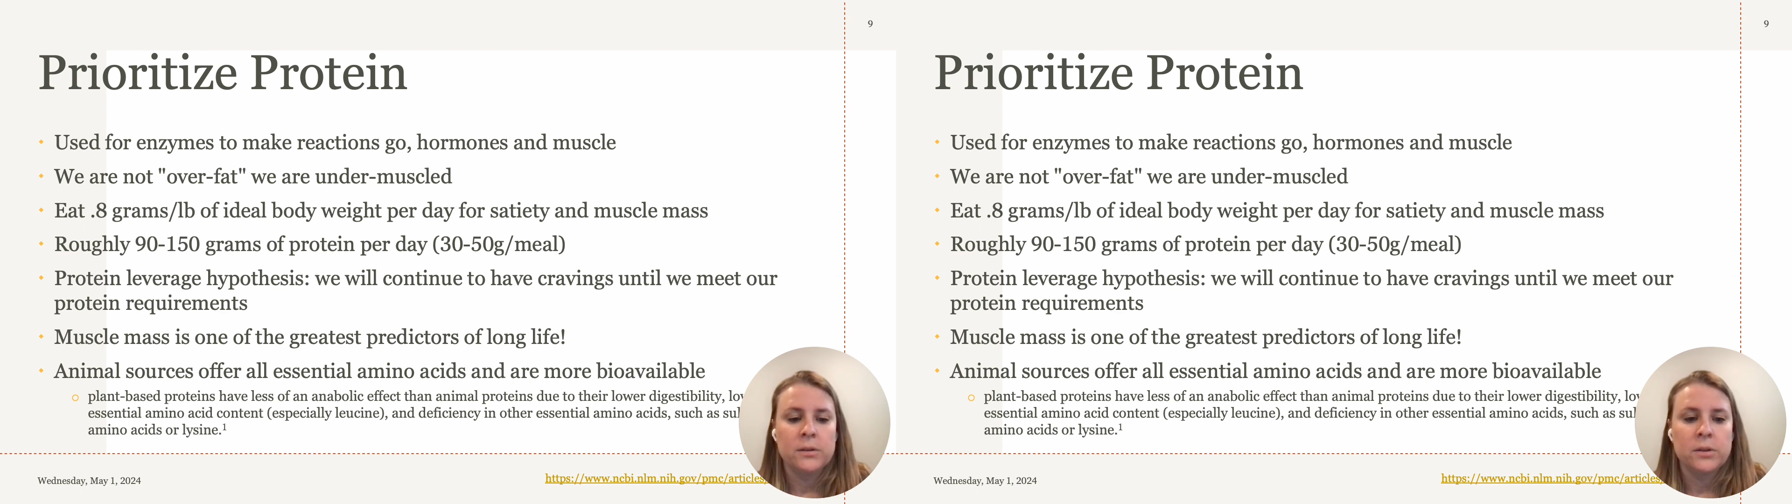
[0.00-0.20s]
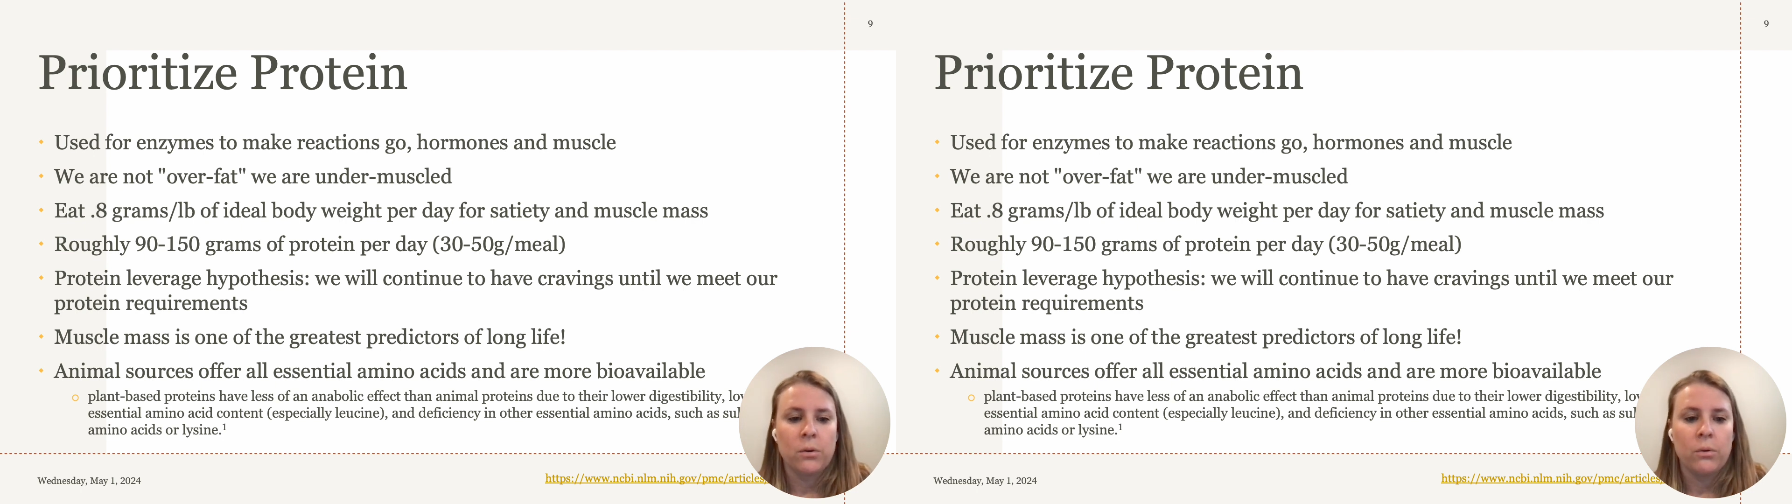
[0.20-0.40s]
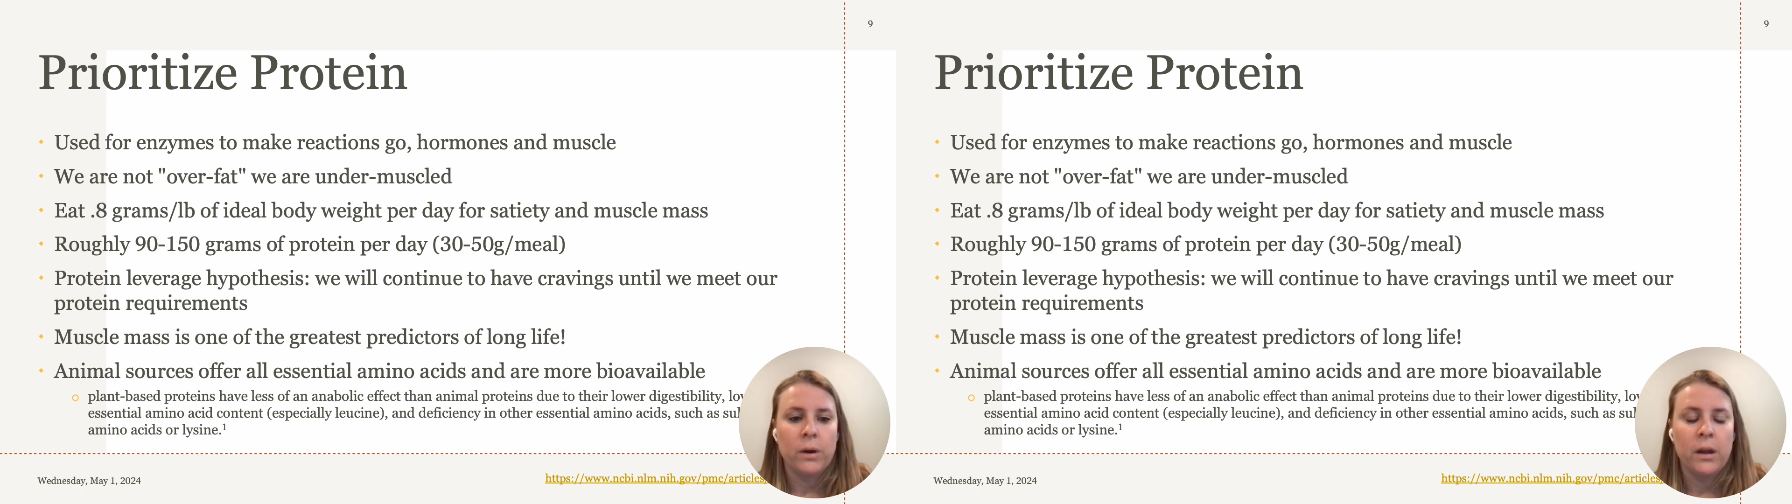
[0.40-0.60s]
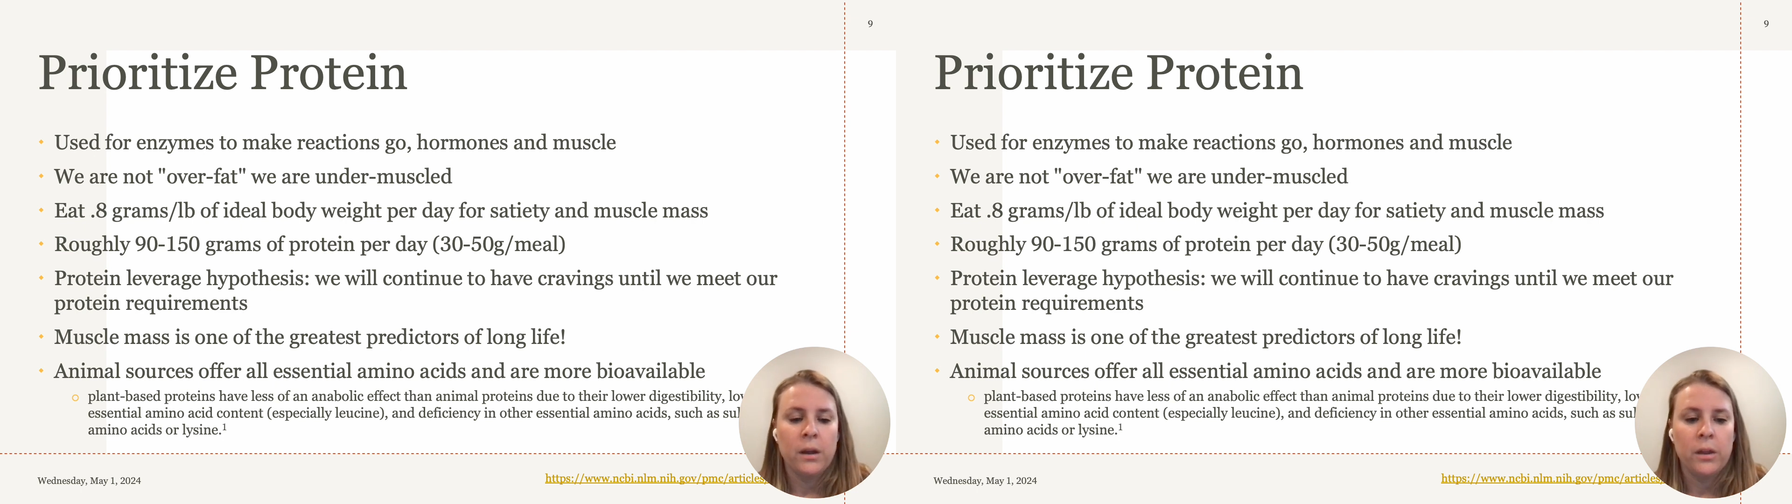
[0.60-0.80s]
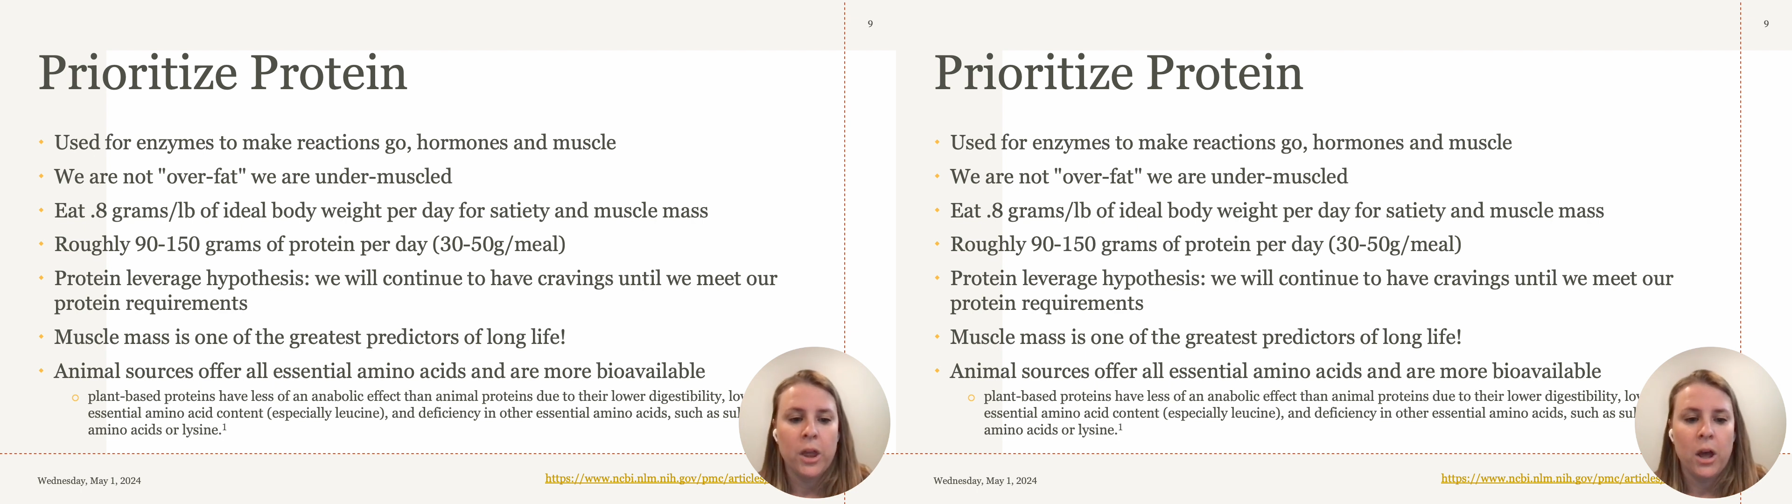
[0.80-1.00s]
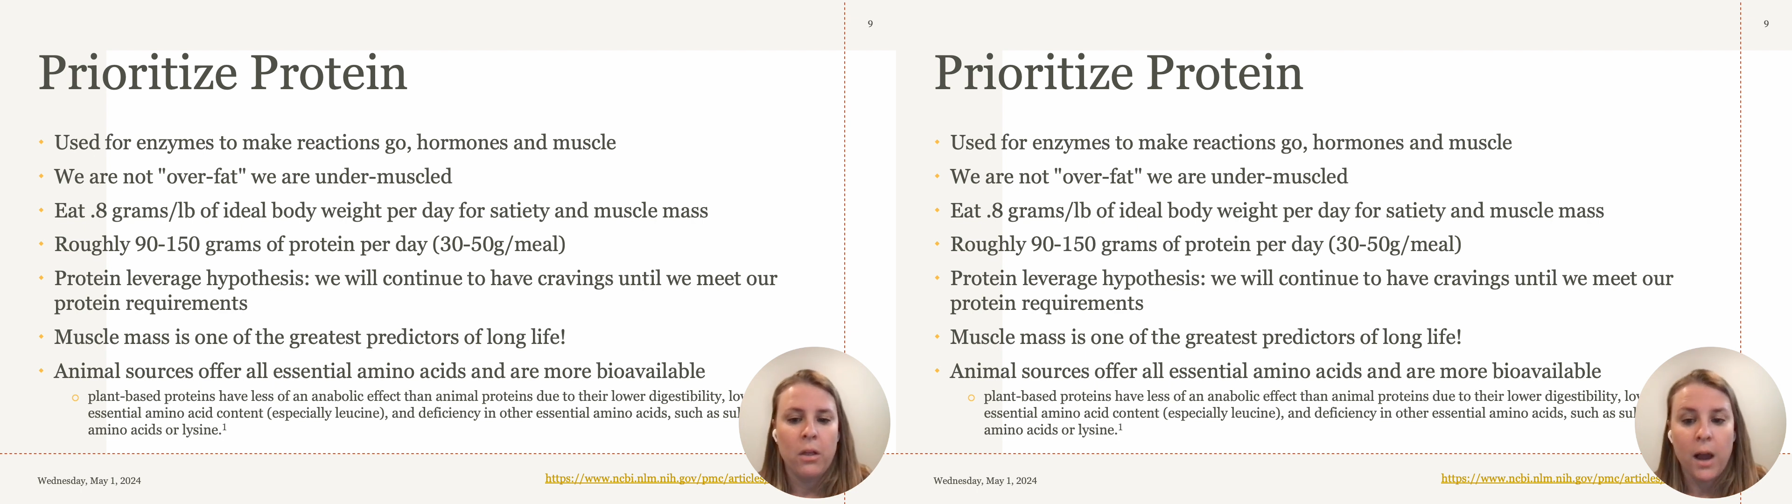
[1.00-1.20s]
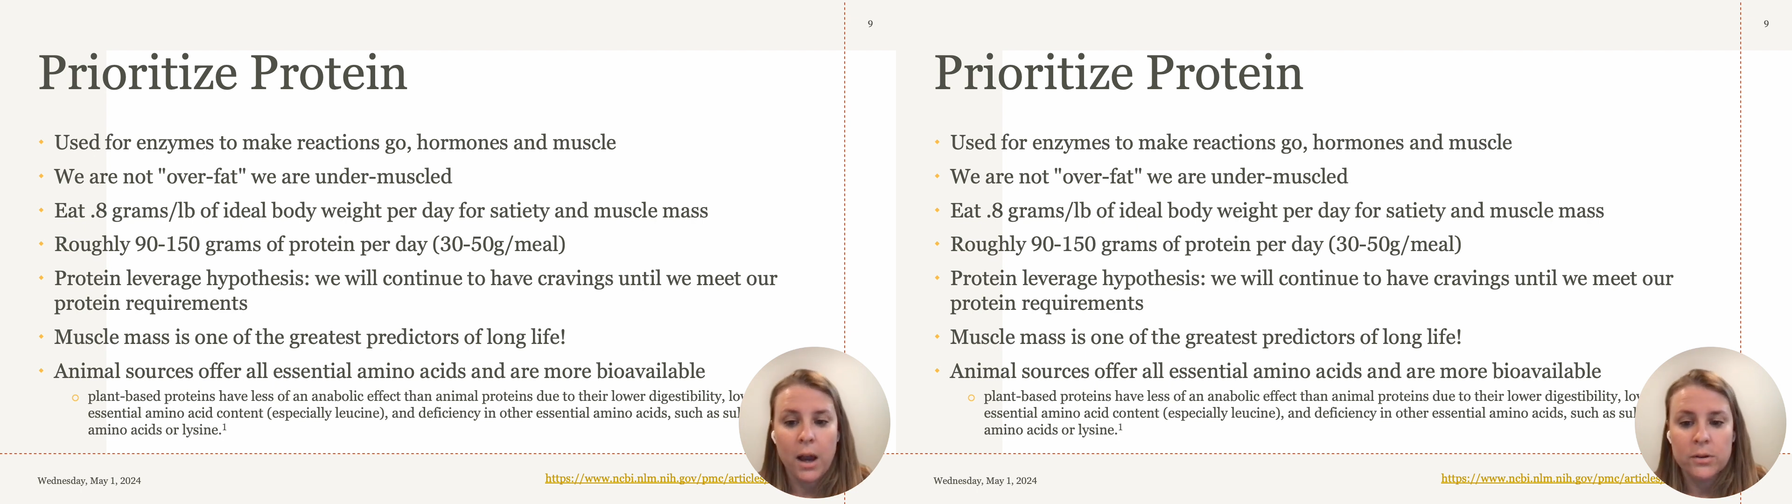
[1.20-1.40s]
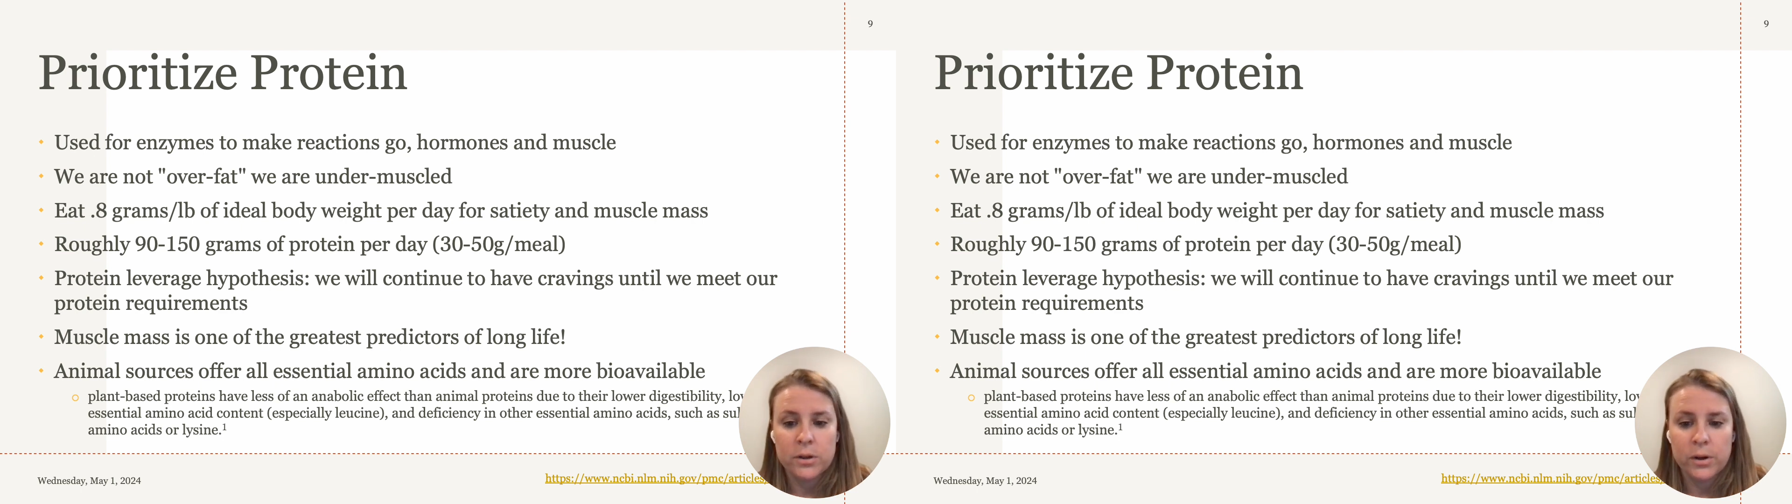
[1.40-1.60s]
So the
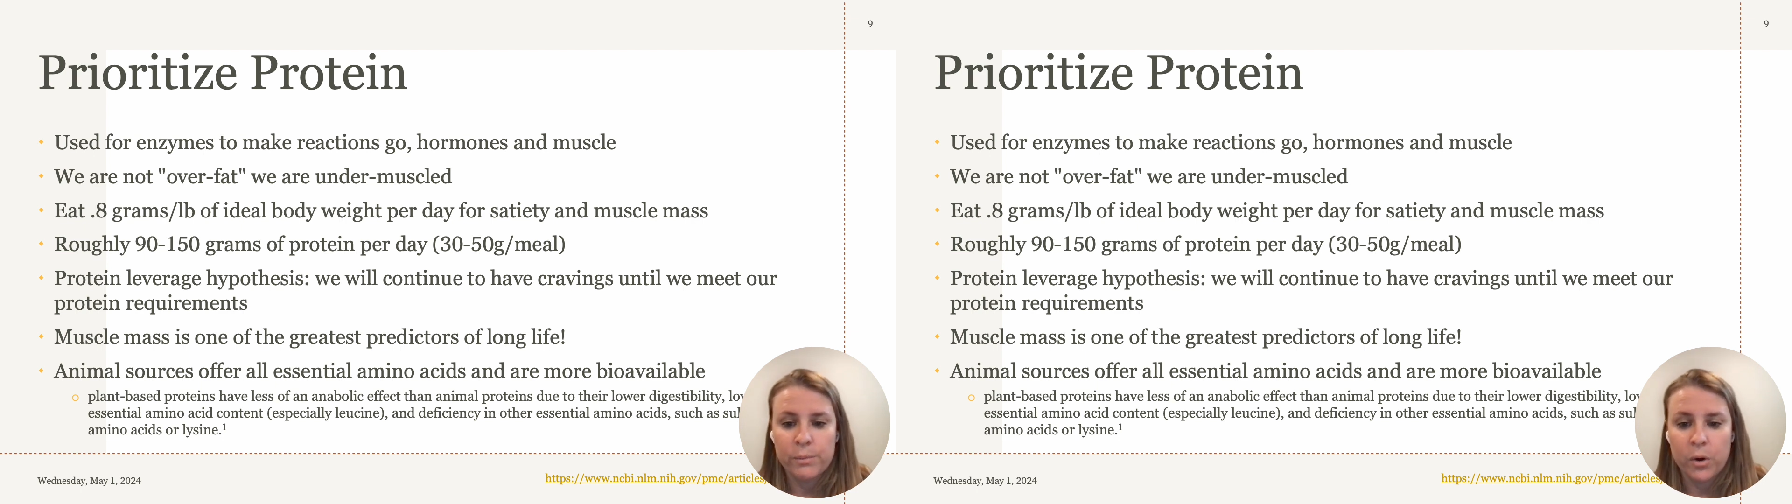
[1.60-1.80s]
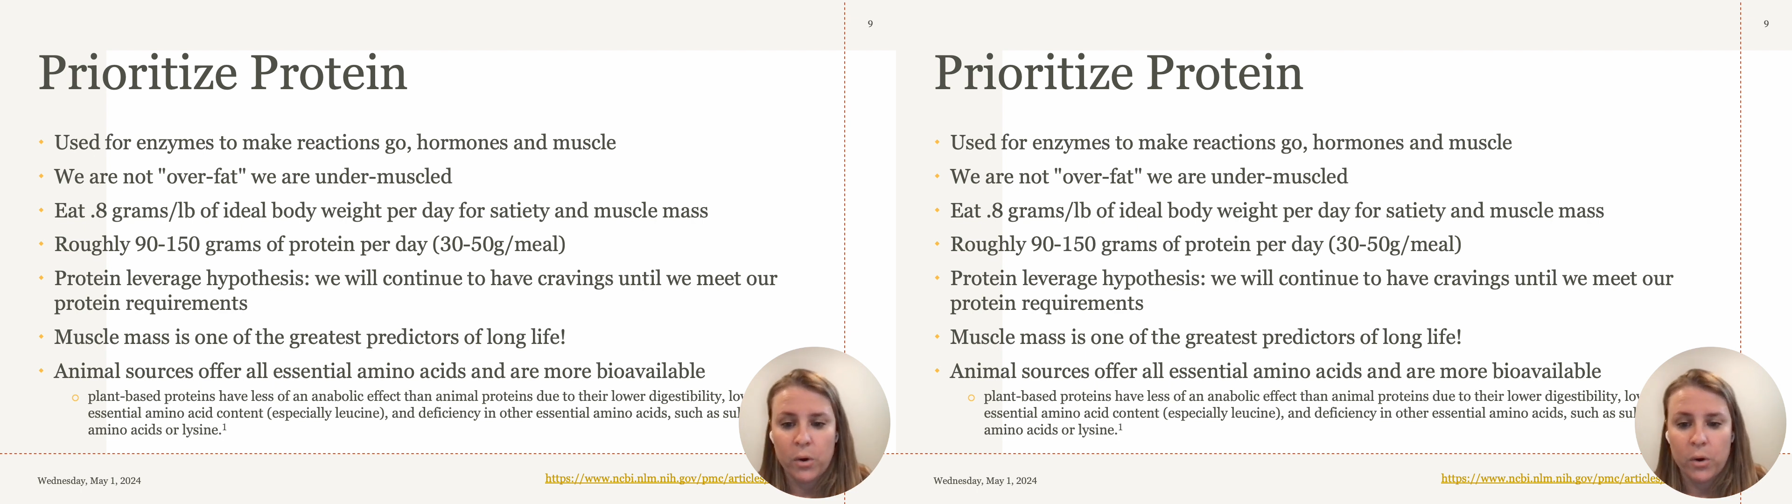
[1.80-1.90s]
long-term